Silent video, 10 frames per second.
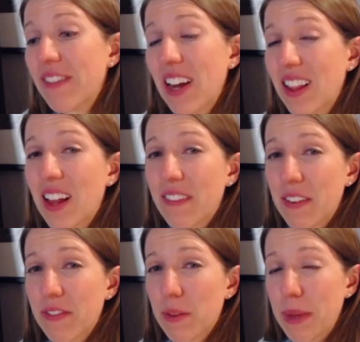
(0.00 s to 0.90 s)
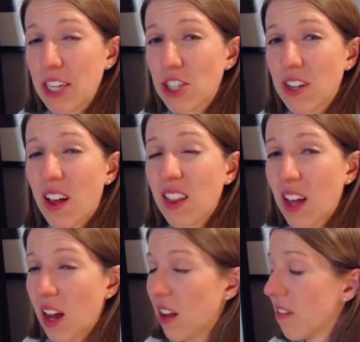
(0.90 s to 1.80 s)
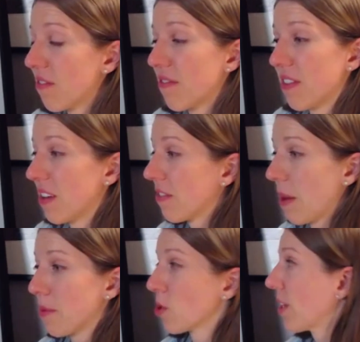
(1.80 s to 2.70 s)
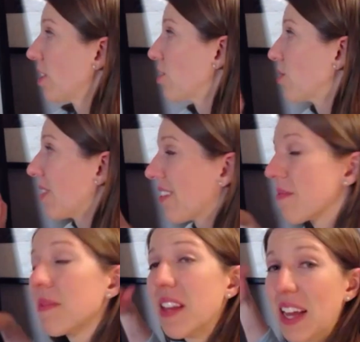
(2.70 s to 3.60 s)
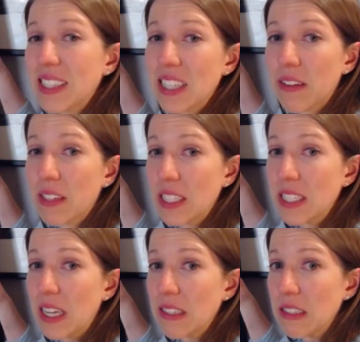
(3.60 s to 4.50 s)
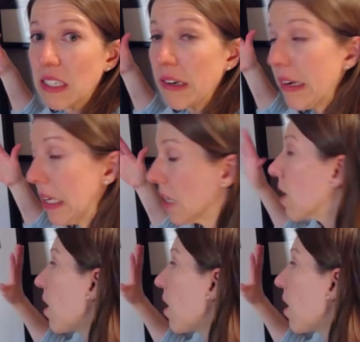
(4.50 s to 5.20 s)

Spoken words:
got a lot of inflammation, a lot of inflammatory issues, and the next level is necessary.